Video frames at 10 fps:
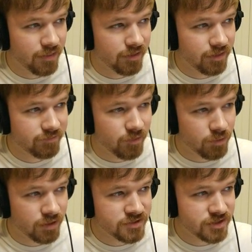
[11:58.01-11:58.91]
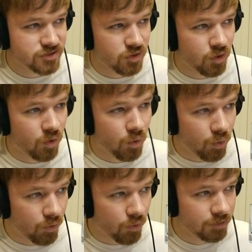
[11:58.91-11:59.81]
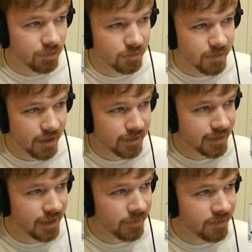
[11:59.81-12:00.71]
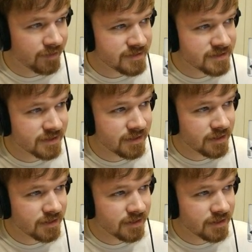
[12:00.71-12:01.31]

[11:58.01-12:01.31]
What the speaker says: The forest is horrible about encounters.